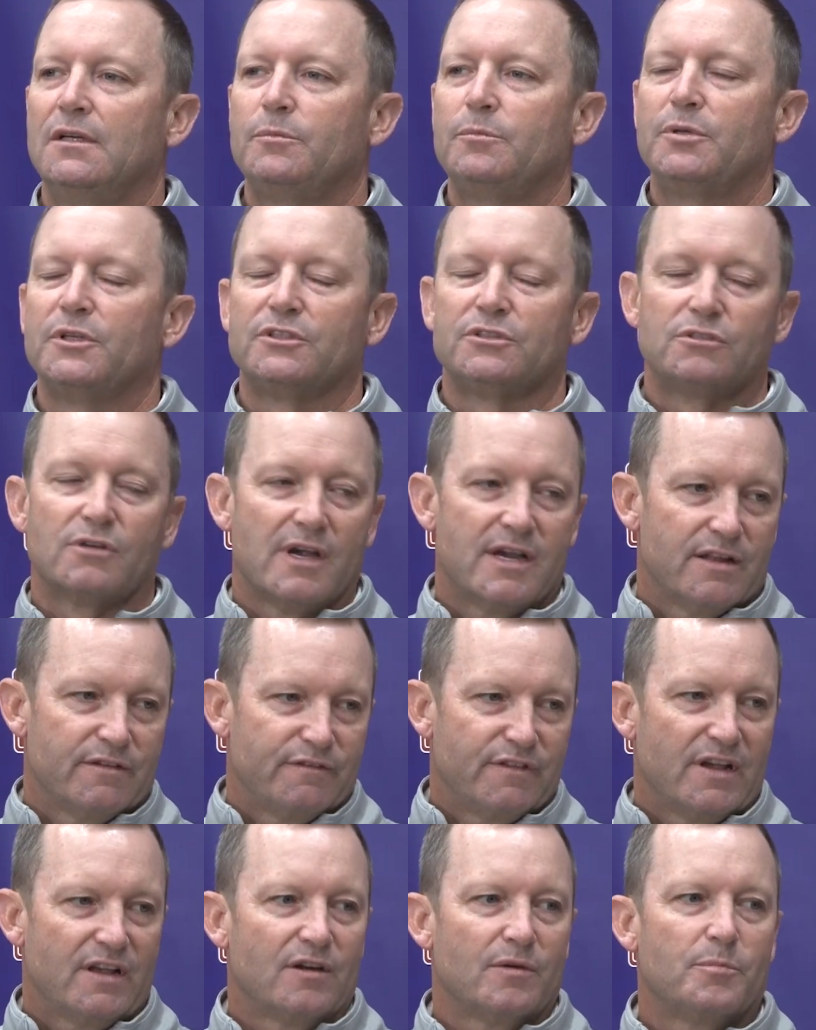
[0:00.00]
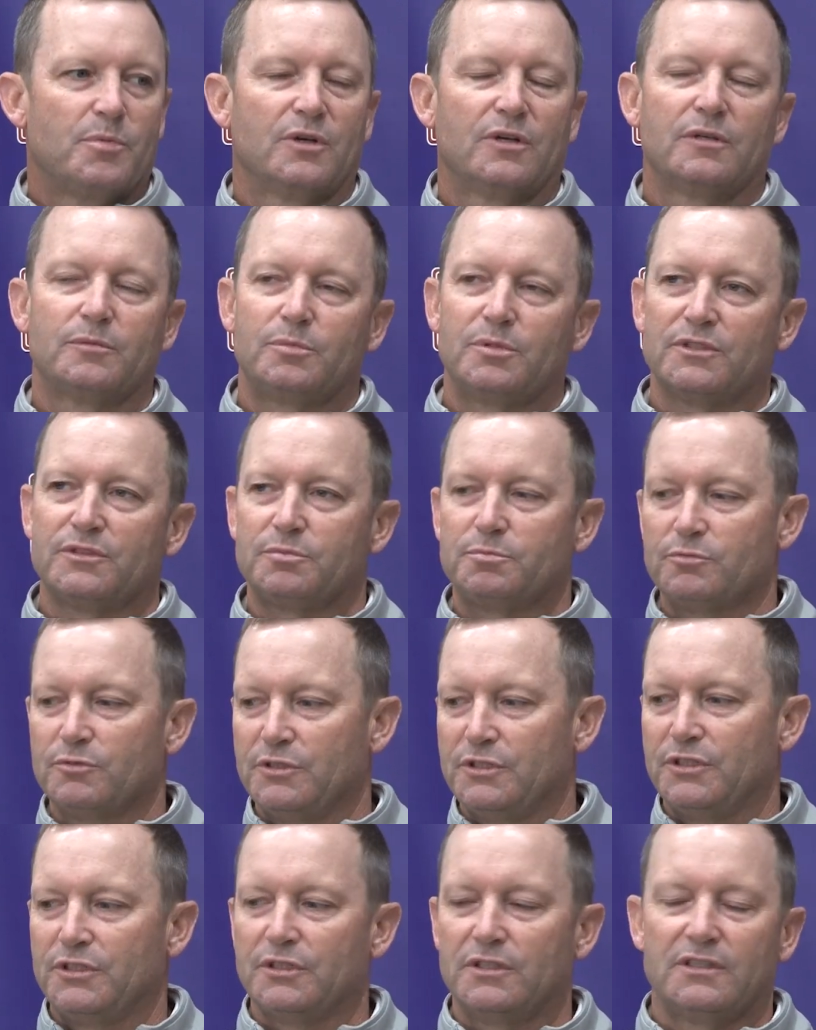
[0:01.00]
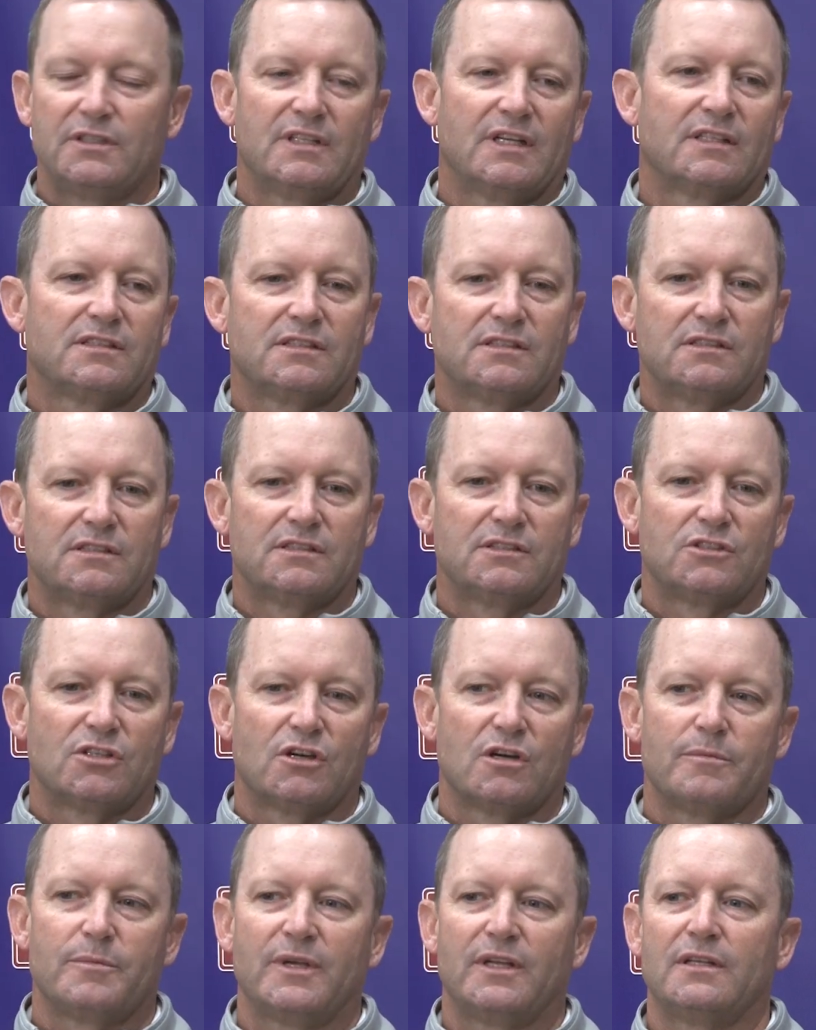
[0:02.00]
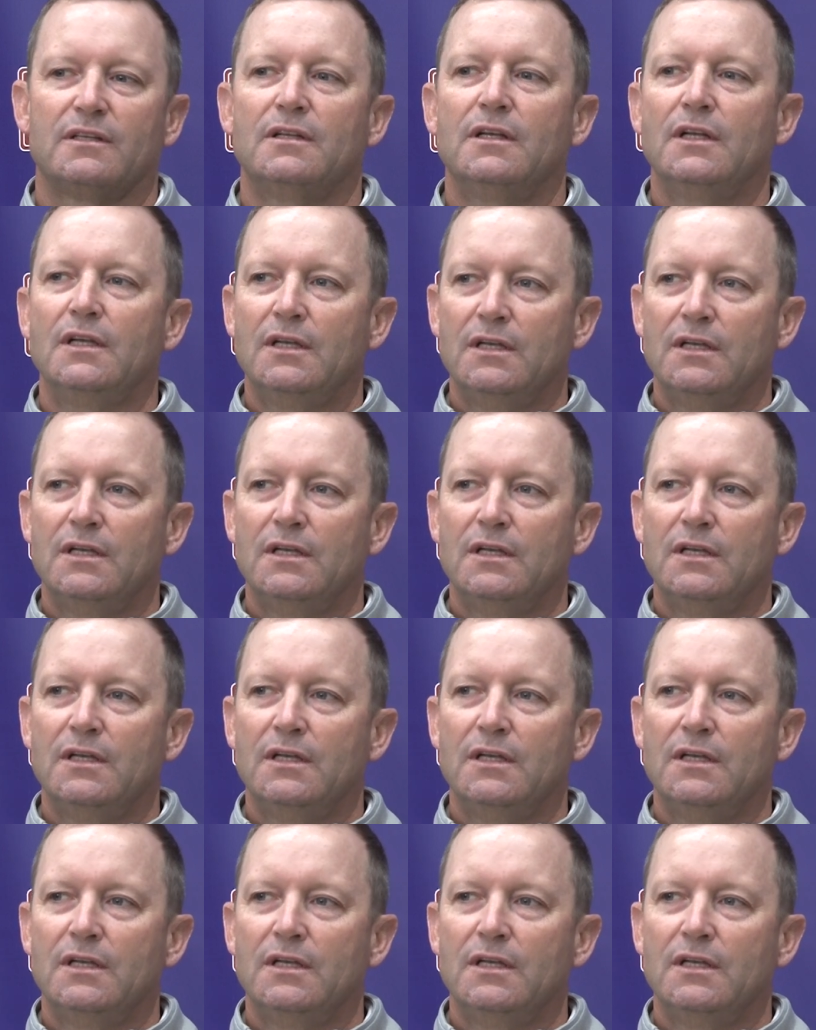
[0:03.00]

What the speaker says: Pitched great at Vanderbilt. Pitched really good in the SEC tournament.